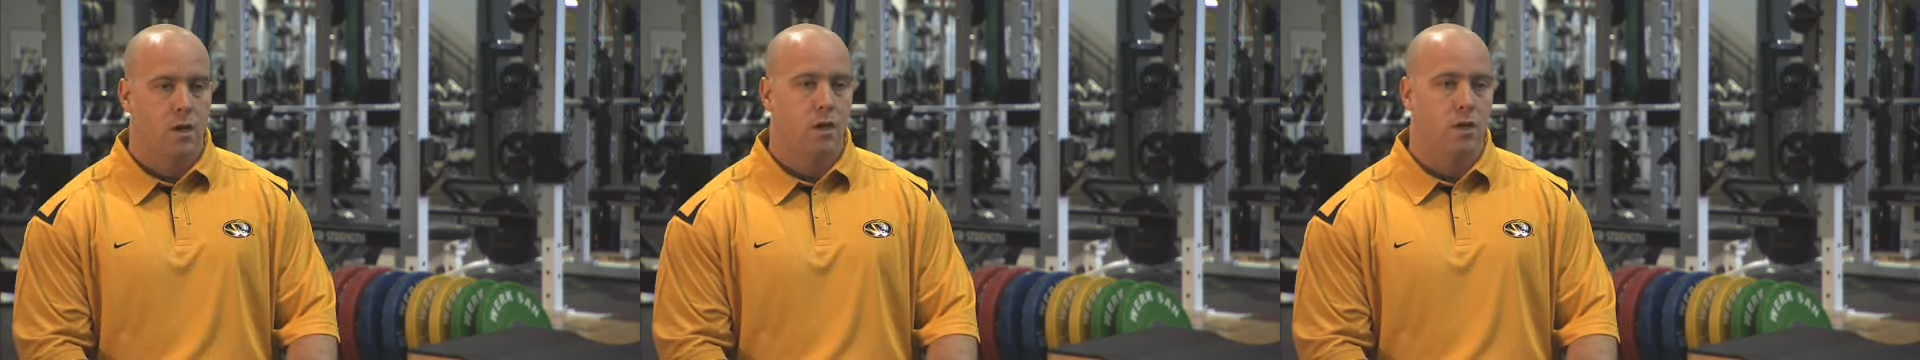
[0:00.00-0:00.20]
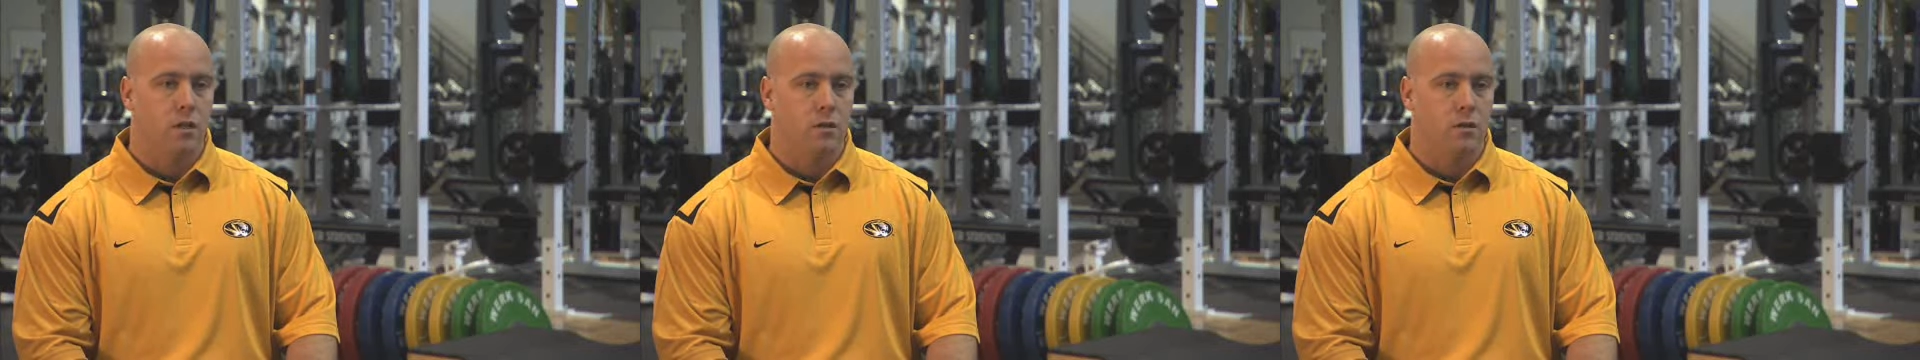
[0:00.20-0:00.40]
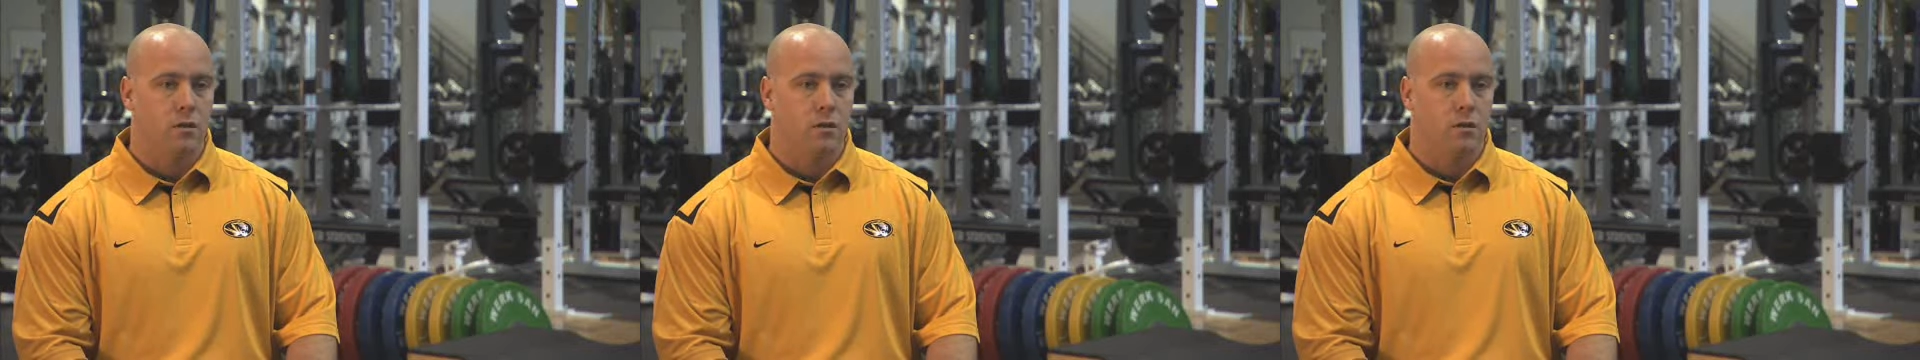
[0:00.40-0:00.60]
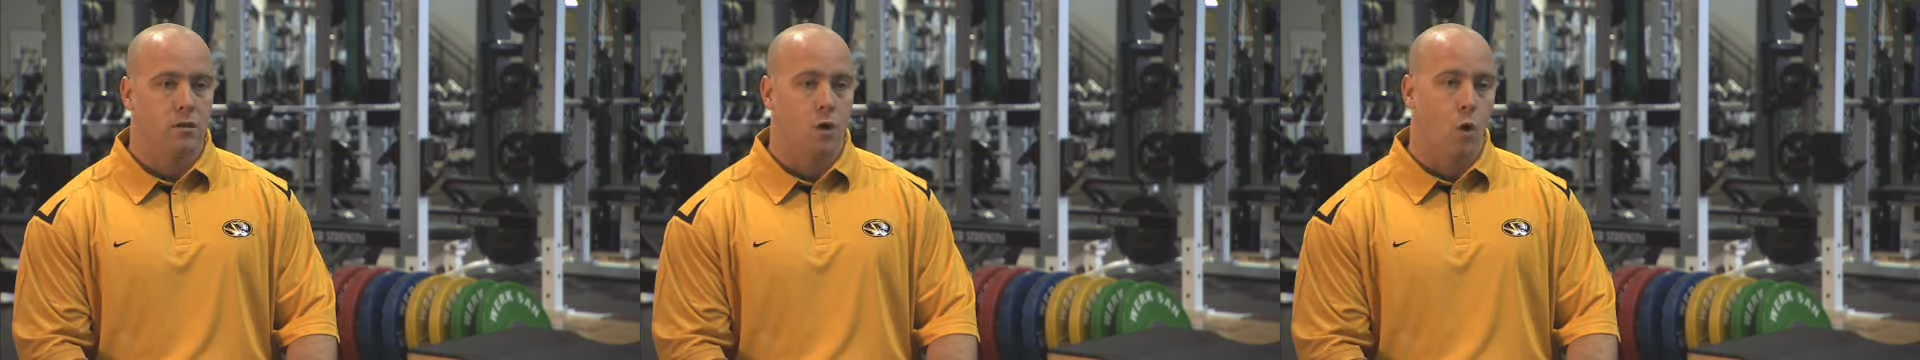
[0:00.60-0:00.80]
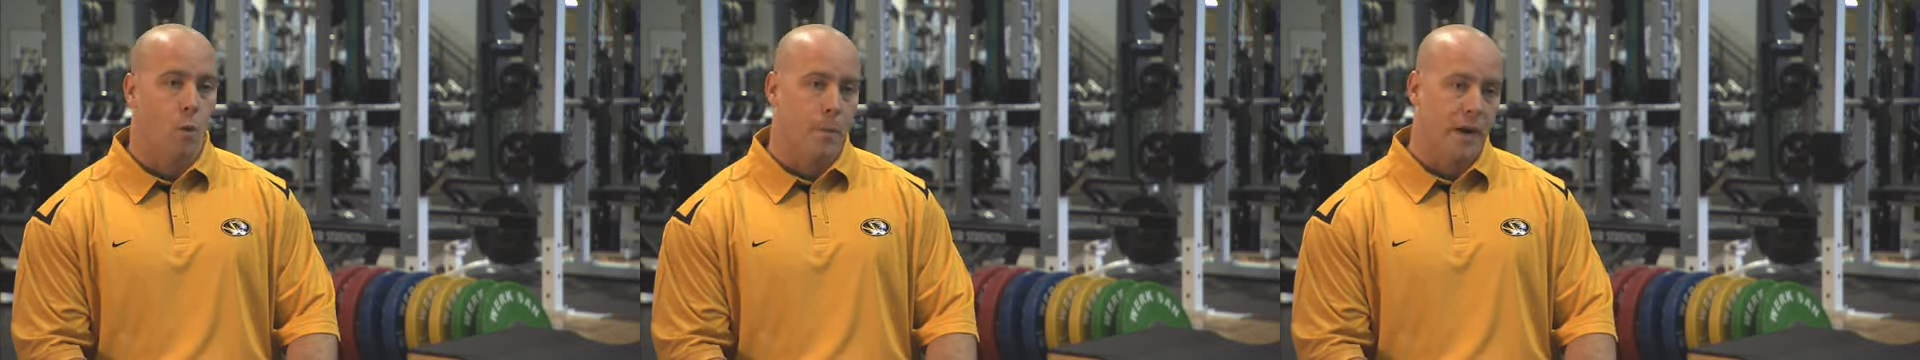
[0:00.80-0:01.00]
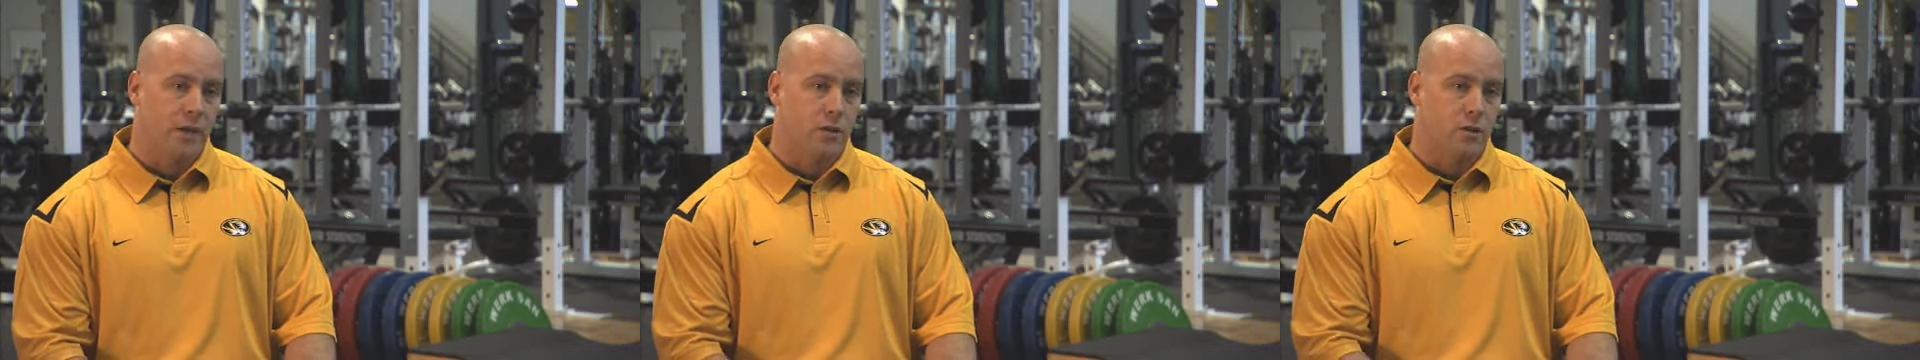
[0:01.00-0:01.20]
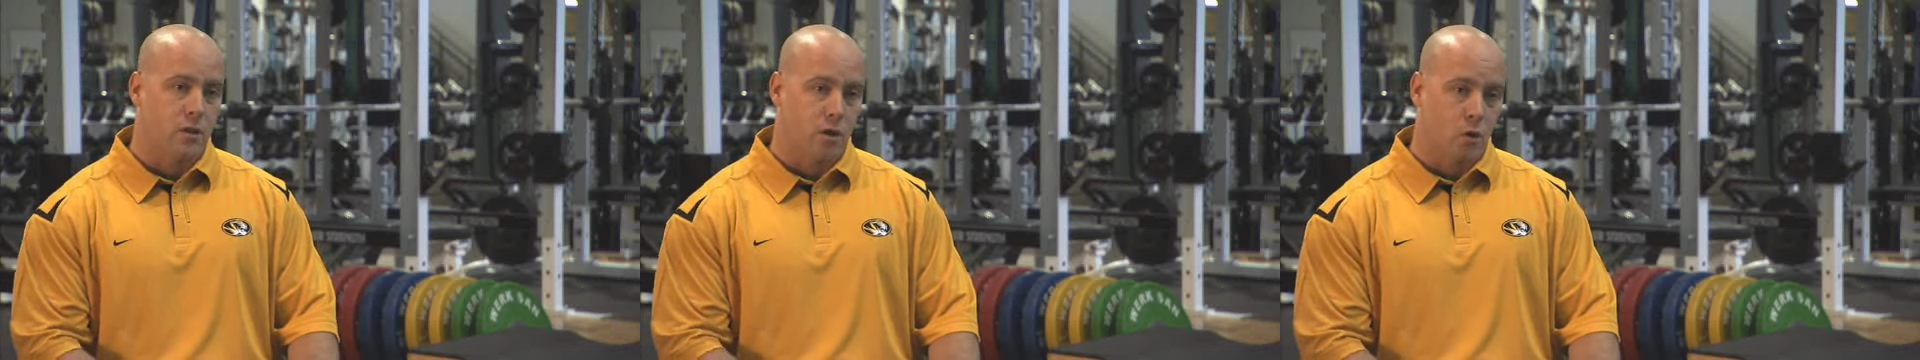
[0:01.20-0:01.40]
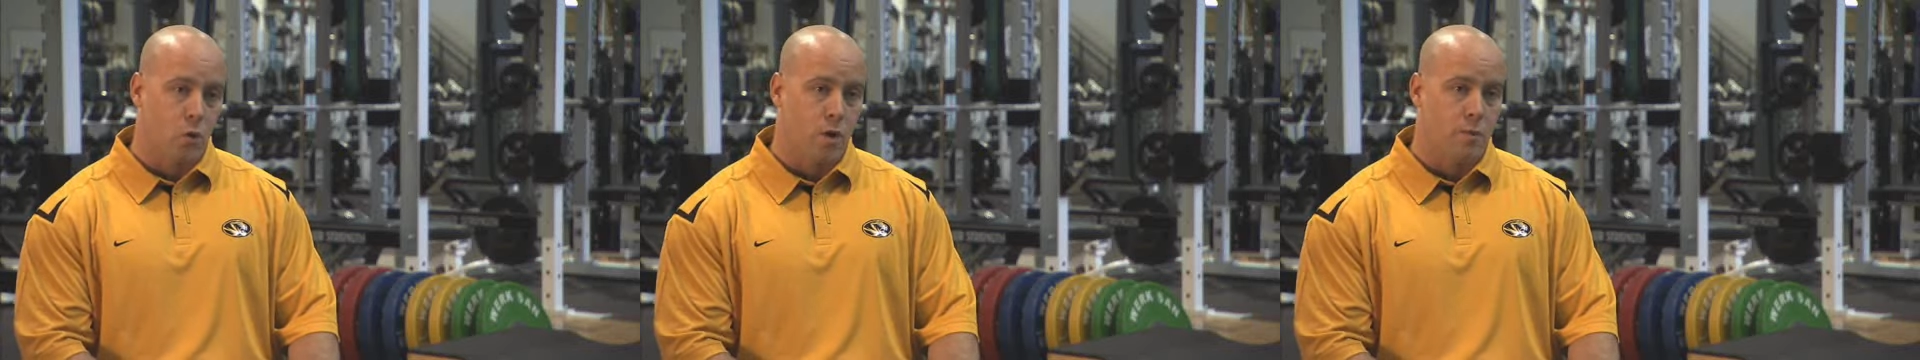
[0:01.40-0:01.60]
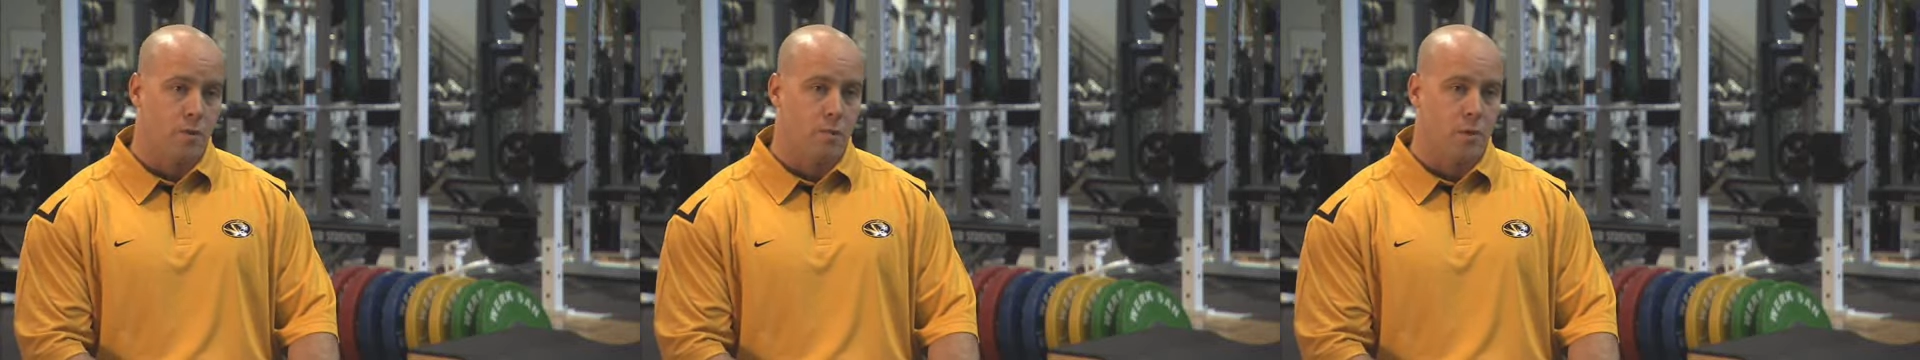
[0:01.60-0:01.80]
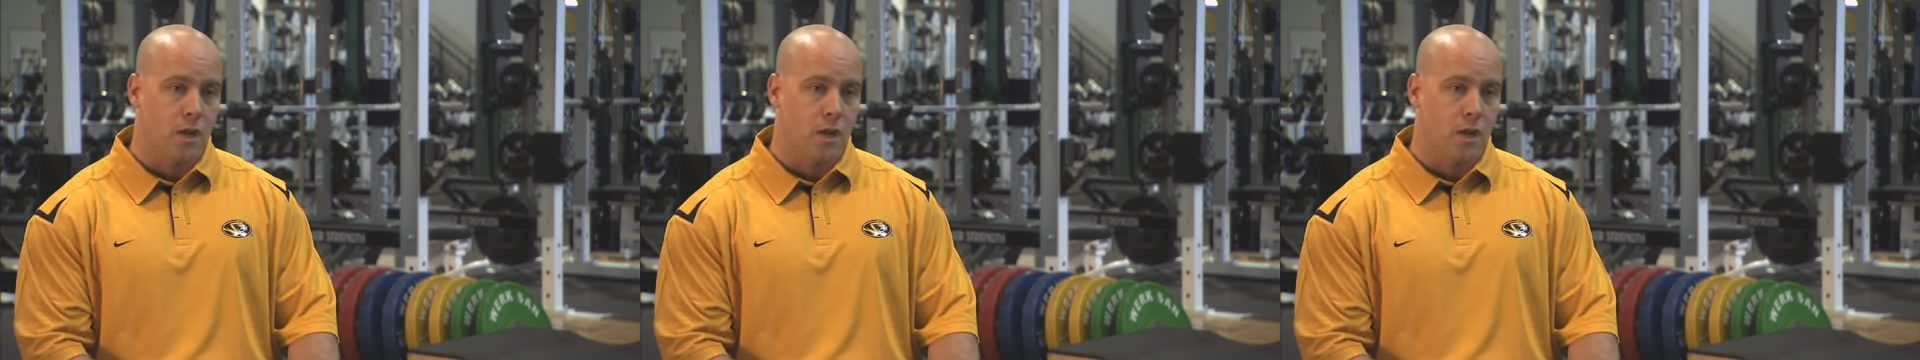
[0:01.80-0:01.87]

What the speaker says: And going back to the equipment,